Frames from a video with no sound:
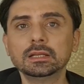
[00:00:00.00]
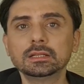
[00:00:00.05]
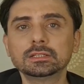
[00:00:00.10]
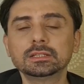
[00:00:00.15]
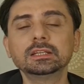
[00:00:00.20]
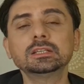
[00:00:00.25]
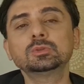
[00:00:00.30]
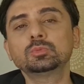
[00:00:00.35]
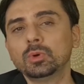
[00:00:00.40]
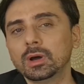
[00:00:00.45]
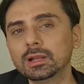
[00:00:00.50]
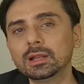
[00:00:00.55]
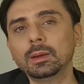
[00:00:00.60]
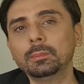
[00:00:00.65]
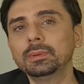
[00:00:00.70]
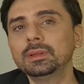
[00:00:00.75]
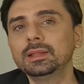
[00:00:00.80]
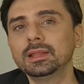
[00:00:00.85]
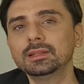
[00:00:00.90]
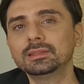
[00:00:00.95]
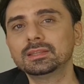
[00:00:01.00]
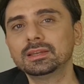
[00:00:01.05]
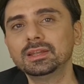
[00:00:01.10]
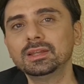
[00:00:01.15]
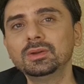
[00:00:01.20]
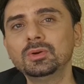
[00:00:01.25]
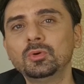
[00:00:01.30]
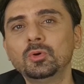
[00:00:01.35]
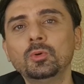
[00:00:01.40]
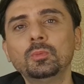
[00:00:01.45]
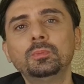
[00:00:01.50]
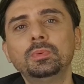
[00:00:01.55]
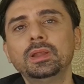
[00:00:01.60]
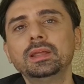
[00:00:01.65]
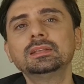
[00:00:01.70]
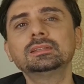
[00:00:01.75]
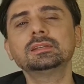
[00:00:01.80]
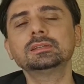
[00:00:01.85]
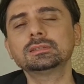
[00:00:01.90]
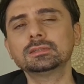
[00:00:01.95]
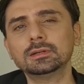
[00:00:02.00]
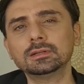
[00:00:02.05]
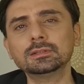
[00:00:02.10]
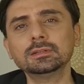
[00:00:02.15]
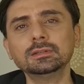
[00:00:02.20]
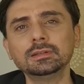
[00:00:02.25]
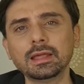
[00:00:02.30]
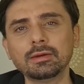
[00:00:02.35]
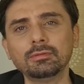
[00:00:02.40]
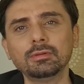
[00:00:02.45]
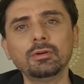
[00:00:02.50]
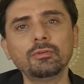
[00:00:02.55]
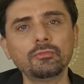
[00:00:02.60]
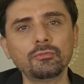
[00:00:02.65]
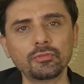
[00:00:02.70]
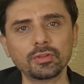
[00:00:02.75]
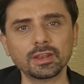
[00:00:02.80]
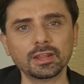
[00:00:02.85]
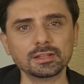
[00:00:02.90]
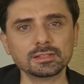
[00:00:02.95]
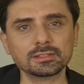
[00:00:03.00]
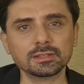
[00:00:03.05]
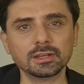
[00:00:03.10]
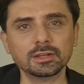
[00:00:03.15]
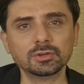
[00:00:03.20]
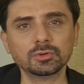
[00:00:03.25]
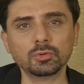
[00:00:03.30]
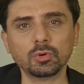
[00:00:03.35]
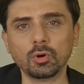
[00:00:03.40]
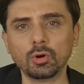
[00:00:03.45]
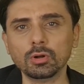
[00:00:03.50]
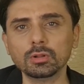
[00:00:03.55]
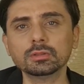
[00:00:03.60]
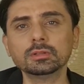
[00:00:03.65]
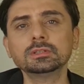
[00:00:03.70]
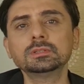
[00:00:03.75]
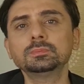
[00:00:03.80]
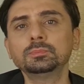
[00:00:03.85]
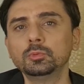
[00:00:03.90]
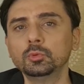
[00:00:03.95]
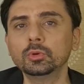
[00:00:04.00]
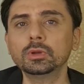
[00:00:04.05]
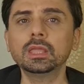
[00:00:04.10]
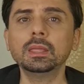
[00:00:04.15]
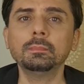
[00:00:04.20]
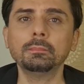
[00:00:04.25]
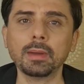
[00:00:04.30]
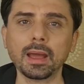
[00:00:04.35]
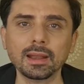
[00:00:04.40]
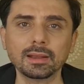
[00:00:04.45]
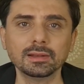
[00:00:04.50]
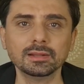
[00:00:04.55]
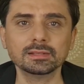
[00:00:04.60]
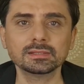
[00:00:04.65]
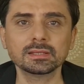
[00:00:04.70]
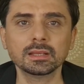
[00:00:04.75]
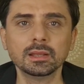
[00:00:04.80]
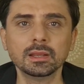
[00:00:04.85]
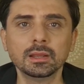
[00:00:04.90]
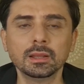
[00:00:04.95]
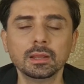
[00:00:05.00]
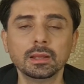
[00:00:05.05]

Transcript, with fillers: She's one Abhinetri who brings a certain level of finesse into all the spooky madness